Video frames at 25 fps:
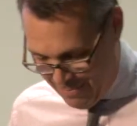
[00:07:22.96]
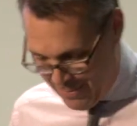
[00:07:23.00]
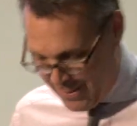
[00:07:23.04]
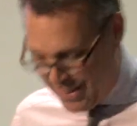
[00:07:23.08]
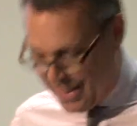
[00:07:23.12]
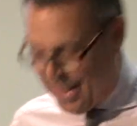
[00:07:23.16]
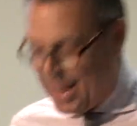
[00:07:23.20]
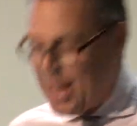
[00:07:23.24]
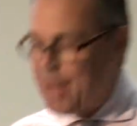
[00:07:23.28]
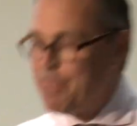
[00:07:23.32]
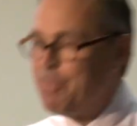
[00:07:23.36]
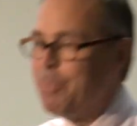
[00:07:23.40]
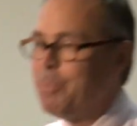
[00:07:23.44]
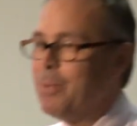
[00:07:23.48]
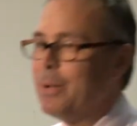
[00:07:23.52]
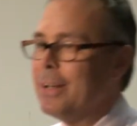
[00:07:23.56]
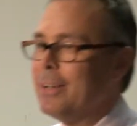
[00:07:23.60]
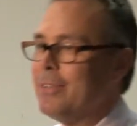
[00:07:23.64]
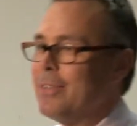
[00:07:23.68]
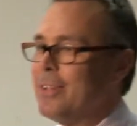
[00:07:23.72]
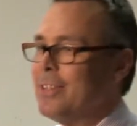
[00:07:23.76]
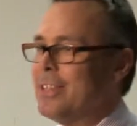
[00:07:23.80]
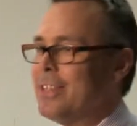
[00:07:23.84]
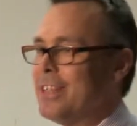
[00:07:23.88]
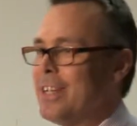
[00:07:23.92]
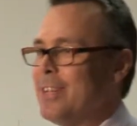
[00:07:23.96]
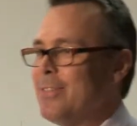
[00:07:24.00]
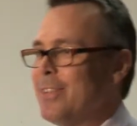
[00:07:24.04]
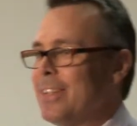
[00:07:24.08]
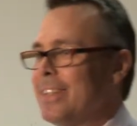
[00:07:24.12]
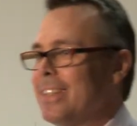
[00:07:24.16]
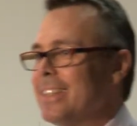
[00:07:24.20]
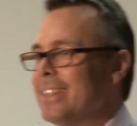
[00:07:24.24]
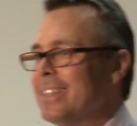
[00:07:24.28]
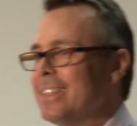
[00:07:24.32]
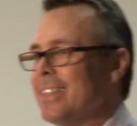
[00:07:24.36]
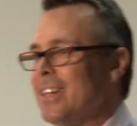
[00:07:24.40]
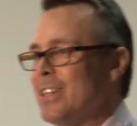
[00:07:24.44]
capable of
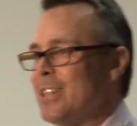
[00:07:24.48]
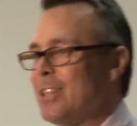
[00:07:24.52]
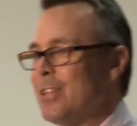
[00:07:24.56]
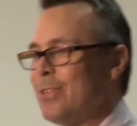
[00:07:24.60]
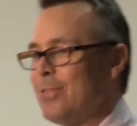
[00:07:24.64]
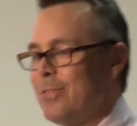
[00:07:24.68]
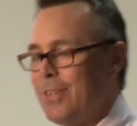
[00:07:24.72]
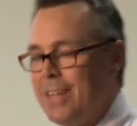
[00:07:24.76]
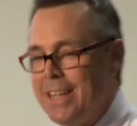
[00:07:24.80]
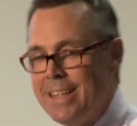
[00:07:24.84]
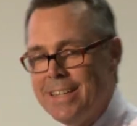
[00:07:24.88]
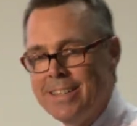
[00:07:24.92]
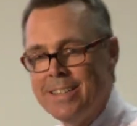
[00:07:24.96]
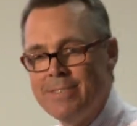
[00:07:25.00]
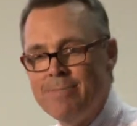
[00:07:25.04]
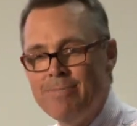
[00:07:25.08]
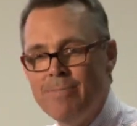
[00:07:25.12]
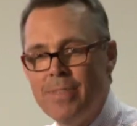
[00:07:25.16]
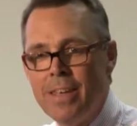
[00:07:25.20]
achieving such a feat.